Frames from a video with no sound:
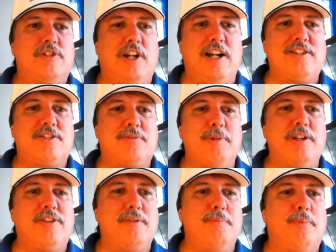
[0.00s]
Todd
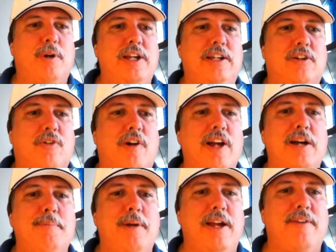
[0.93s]
Smith and Blake
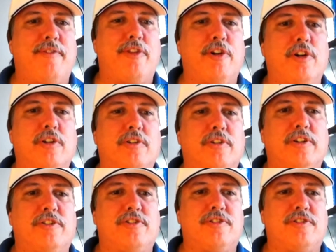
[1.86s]
Graham have their